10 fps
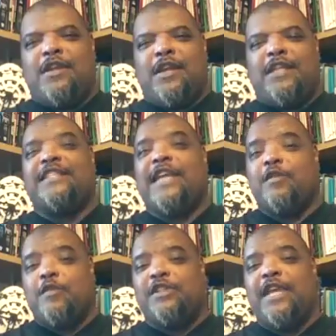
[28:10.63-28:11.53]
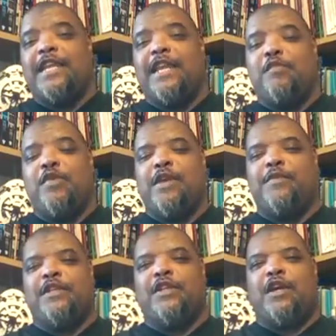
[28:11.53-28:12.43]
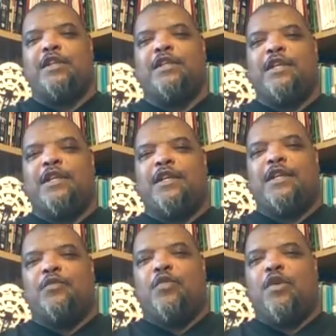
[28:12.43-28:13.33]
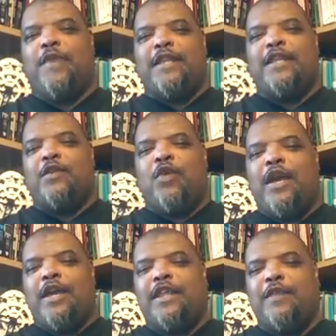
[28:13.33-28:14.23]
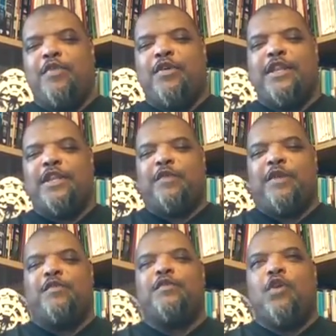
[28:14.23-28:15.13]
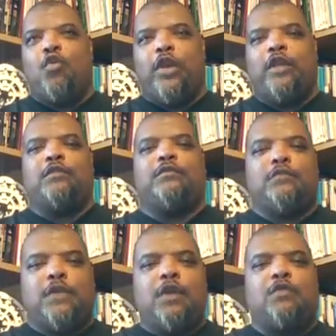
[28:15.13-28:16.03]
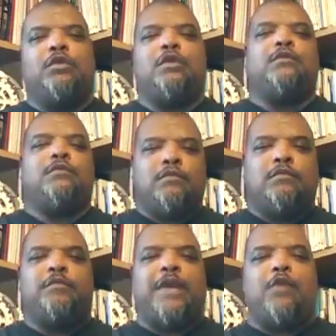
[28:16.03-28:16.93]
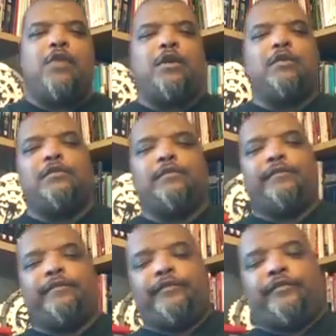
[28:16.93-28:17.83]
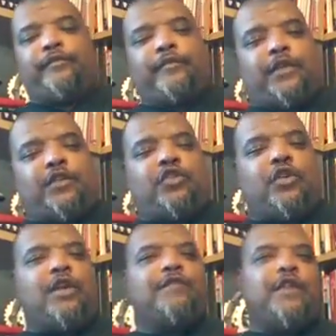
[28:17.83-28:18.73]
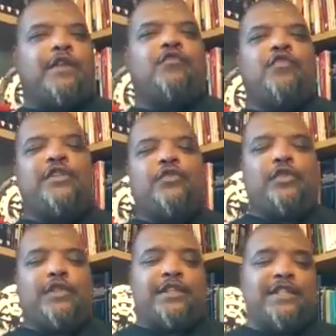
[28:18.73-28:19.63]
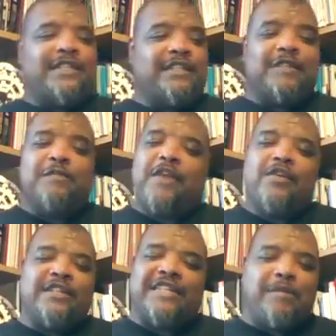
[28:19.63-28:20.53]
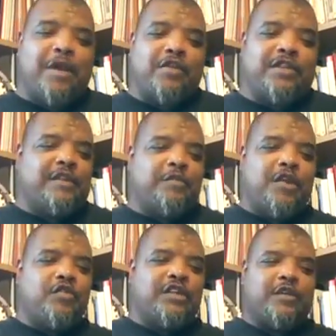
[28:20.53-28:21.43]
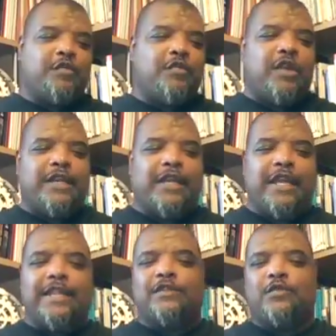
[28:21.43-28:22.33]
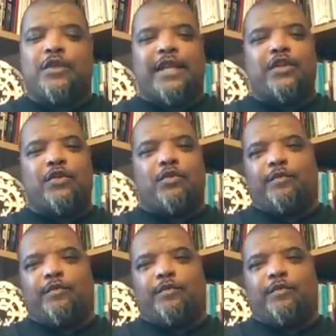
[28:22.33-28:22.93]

Saddam Hussein, they put him in charge. Why are they putting these people? Oil, gold, power, control over the resources. This is America's MO. It's a modus operandi. This is what they do.